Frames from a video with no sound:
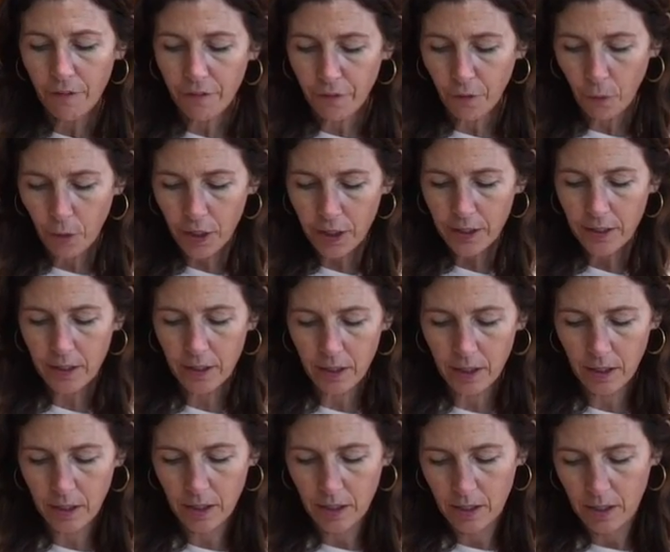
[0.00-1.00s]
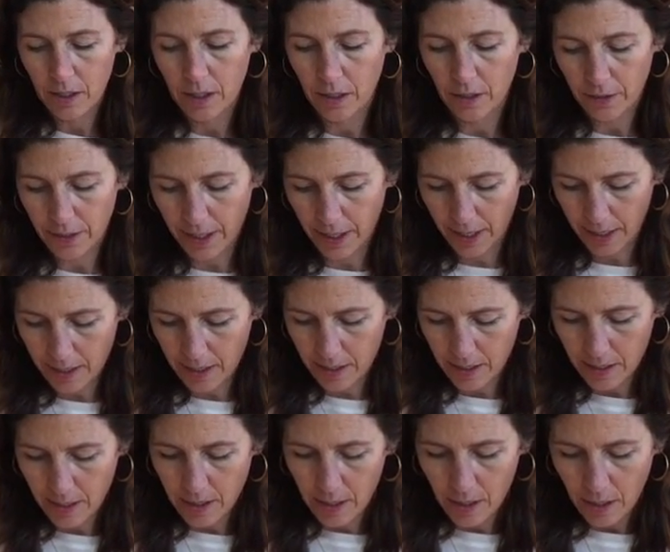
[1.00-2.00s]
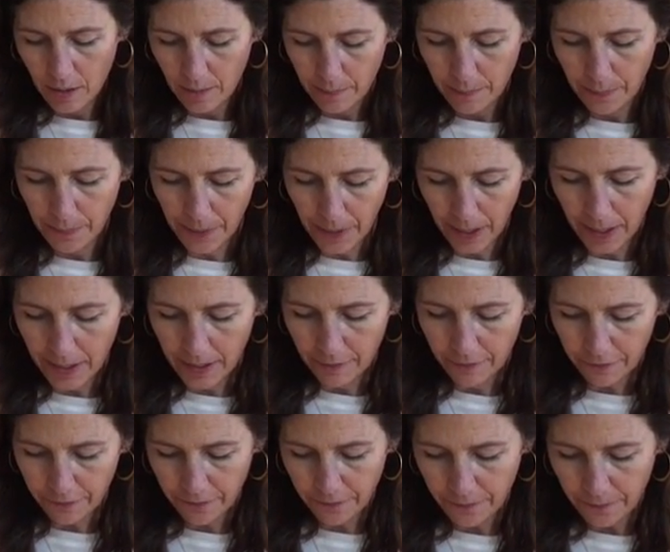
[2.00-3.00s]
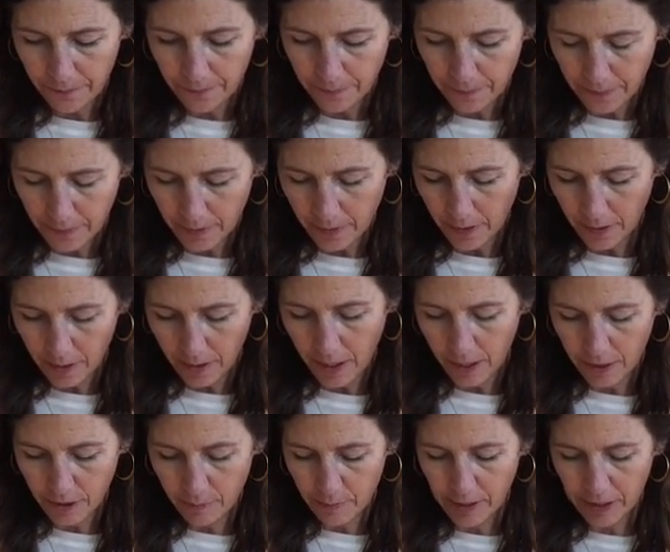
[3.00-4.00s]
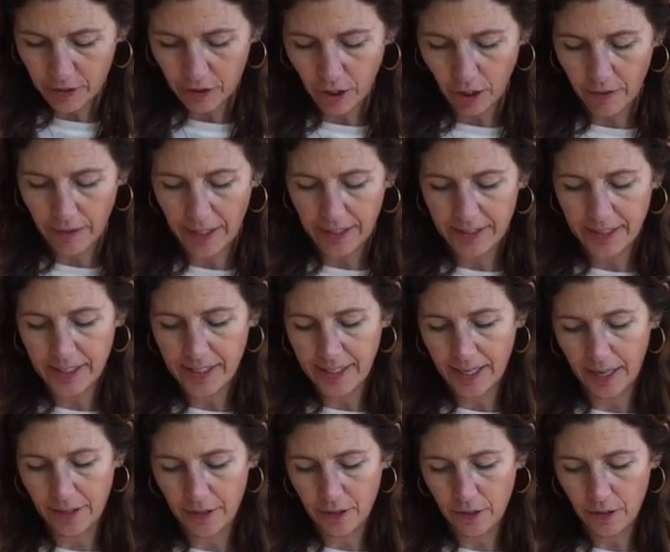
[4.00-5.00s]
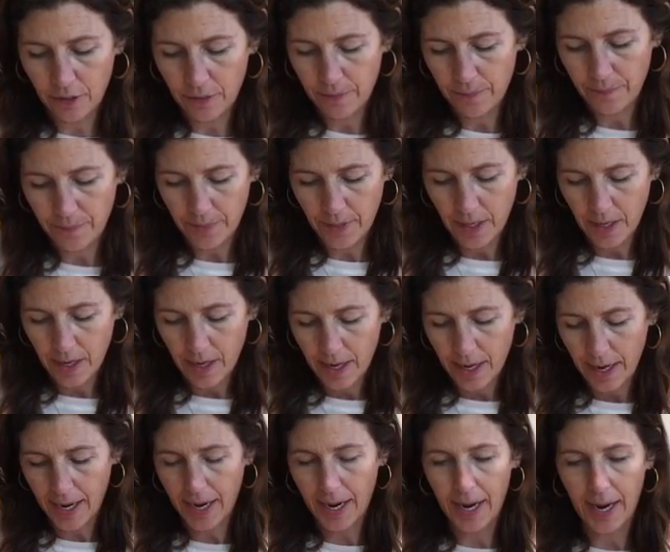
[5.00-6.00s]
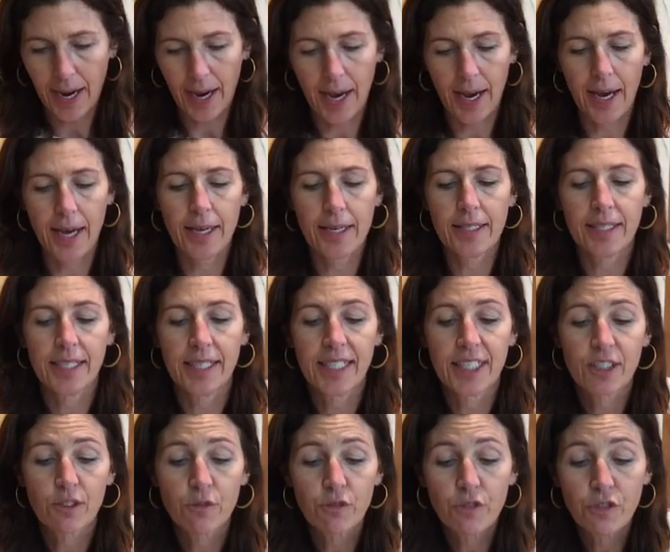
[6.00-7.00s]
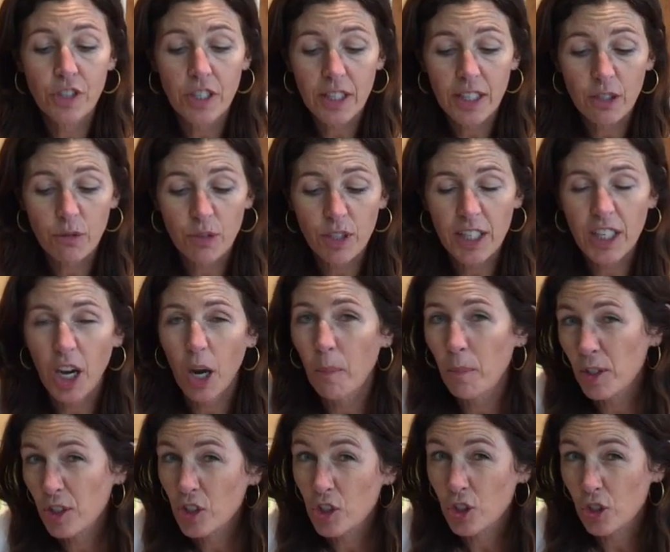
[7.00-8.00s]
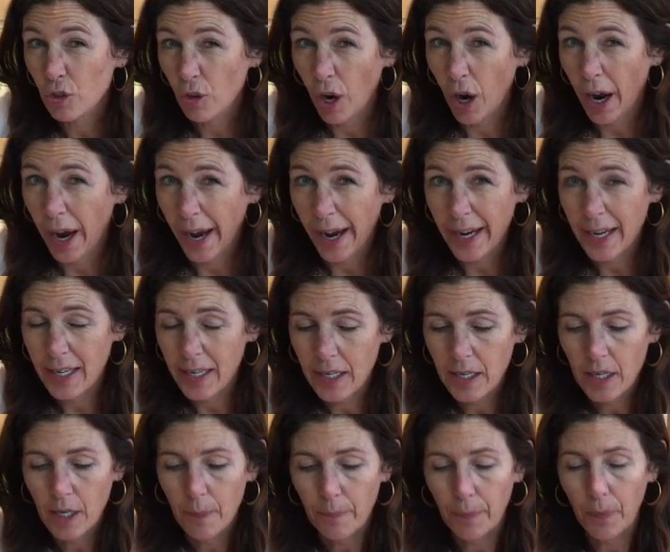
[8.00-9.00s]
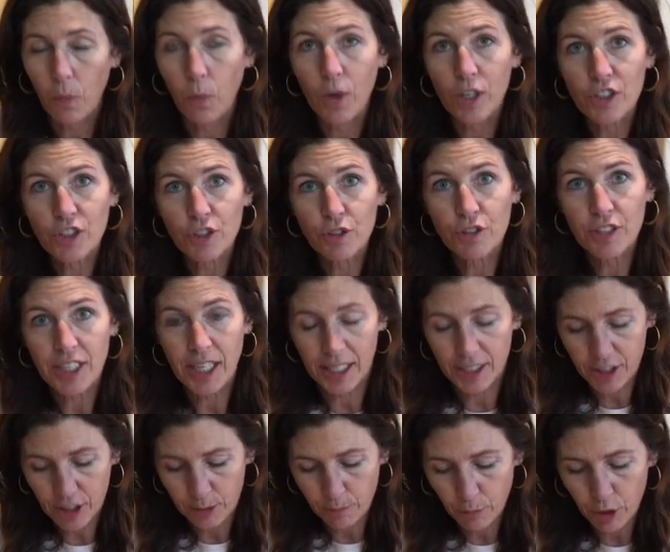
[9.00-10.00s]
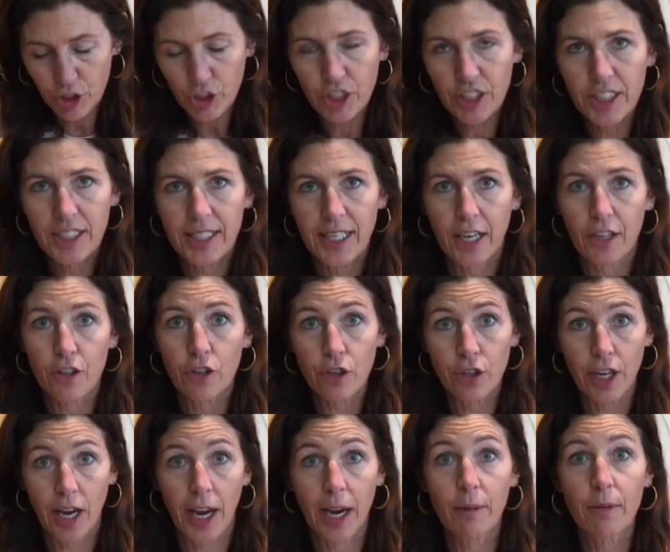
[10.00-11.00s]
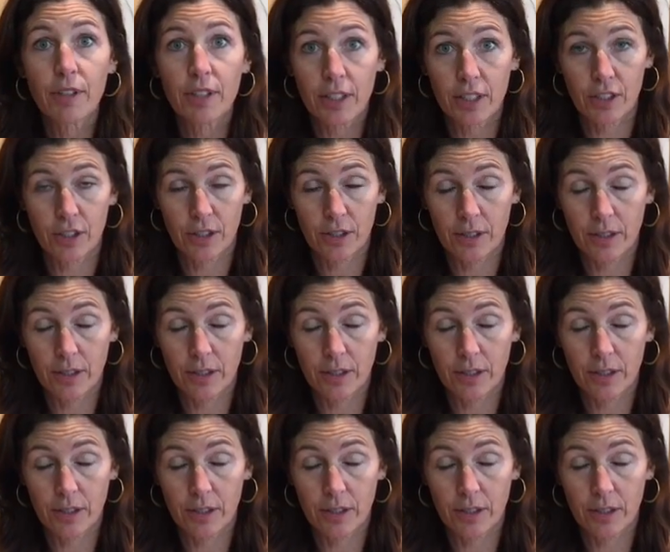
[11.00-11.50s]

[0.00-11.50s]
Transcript: fork, okay? But I mix all that together, and it's really, really almost dry. But once you smush it together, I would